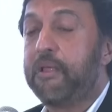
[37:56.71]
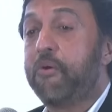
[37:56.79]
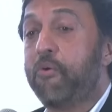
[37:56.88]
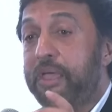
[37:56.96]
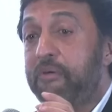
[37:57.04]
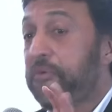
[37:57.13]

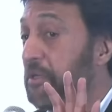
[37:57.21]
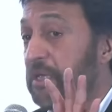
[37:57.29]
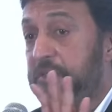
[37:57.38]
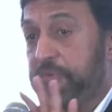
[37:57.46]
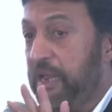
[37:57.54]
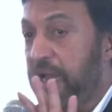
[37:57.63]
Okay, which
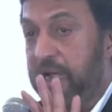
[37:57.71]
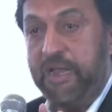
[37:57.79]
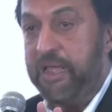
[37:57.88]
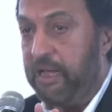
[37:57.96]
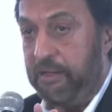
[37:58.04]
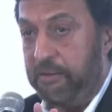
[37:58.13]
is in
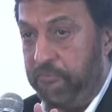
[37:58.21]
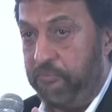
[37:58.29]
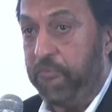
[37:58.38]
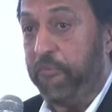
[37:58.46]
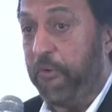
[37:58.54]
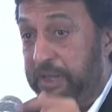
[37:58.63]
India,
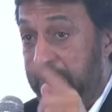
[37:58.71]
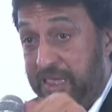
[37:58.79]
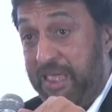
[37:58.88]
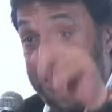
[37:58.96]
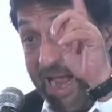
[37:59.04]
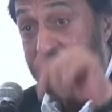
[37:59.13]
for
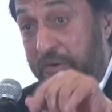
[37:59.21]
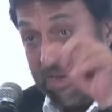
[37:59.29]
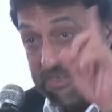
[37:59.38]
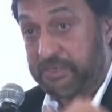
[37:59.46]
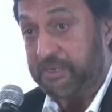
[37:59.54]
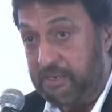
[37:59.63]
taking that
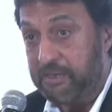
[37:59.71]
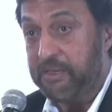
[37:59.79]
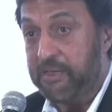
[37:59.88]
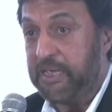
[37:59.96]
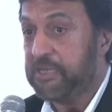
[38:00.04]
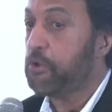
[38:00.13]
risk,
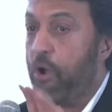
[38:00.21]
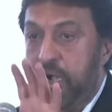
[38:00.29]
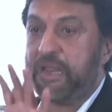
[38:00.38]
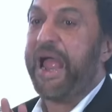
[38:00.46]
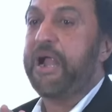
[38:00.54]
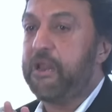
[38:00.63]
is
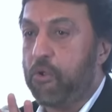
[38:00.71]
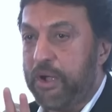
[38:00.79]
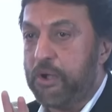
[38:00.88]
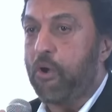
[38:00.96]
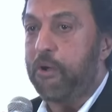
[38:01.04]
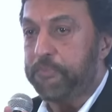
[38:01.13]
not
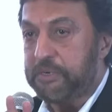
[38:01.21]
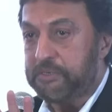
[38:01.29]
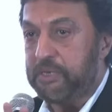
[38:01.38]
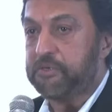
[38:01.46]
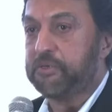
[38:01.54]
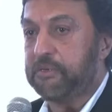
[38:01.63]
adequate
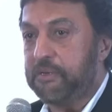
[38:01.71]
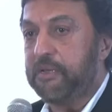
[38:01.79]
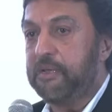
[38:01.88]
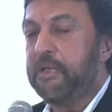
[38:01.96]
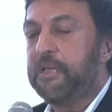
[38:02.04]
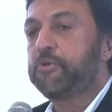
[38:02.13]
compensation.
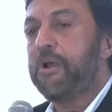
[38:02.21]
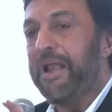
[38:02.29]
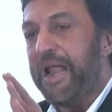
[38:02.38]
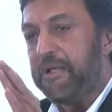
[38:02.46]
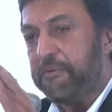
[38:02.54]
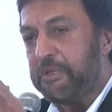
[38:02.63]
So
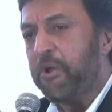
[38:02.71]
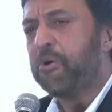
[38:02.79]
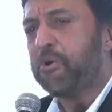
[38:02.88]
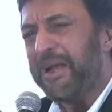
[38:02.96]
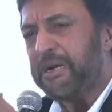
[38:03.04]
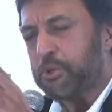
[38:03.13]
let's not get